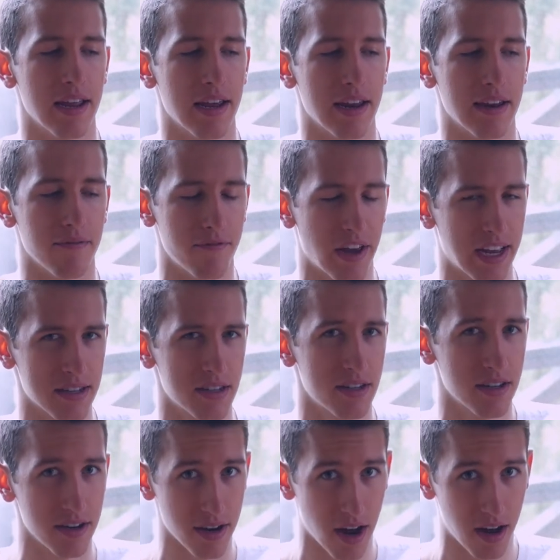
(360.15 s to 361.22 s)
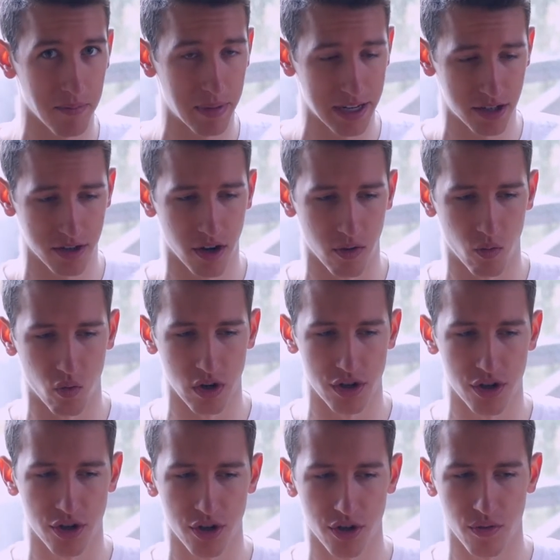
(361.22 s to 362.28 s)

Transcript: invest not based on what